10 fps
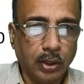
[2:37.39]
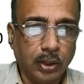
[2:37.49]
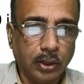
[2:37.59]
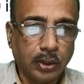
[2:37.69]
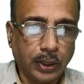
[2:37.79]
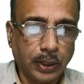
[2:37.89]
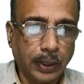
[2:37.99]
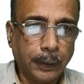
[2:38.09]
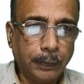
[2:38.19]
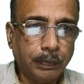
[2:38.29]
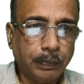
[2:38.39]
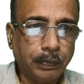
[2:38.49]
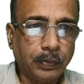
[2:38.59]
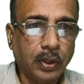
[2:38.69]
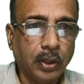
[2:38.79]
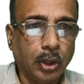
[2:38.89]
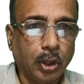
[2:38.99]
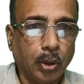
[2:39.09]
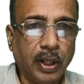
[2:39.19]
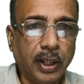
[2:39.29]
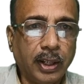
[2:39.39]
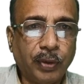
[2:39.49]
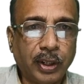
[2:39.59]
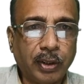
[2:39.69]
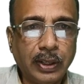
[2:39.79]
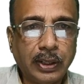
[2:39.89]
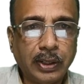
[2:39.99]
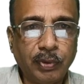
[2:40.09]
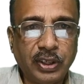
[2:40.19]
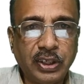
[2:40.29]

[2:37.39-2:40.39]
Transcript: So here cumulative frequency which is